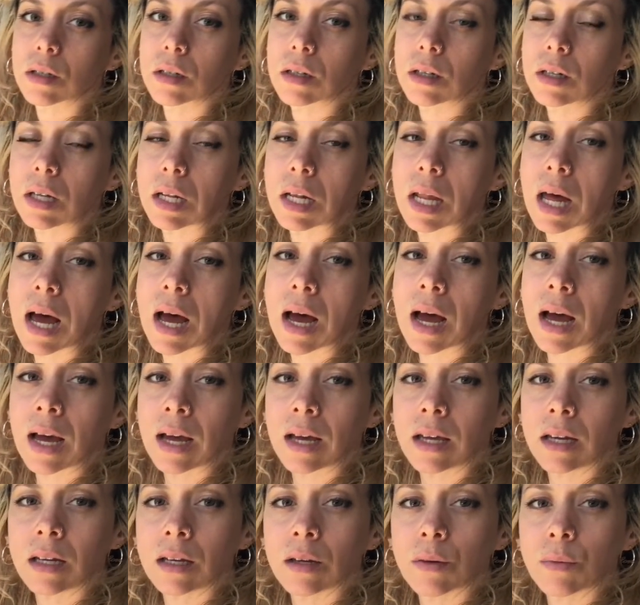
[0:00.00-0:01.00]

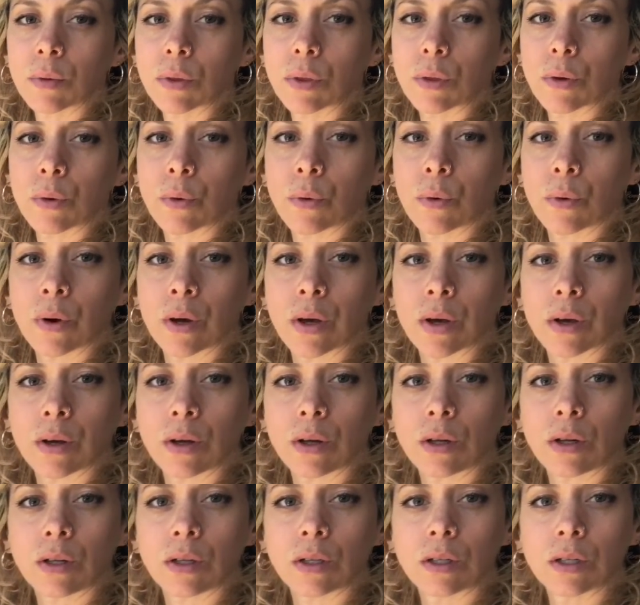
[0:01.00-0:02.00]
gliding with the
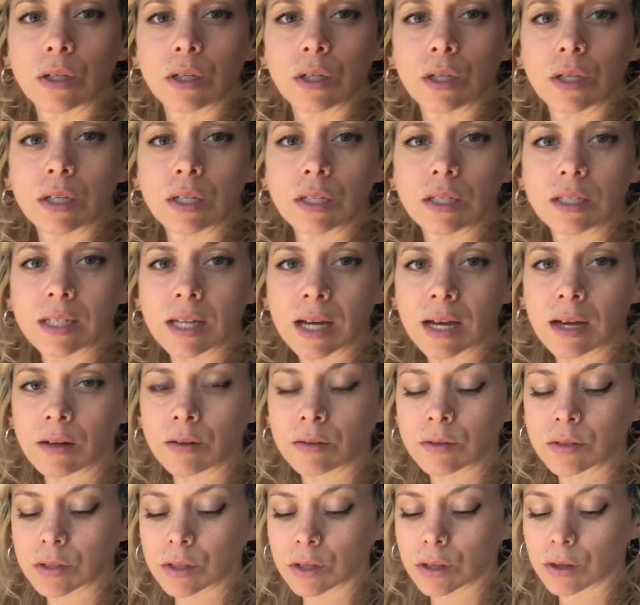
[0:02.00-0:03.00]
oil
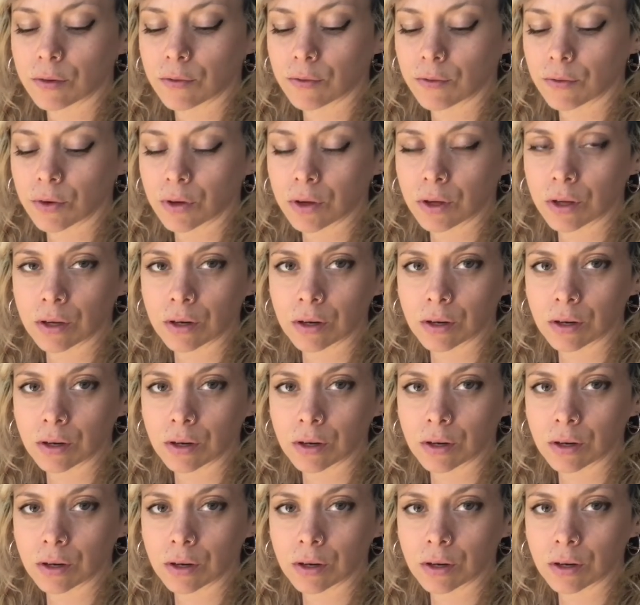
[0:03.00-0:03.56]
down to the foot.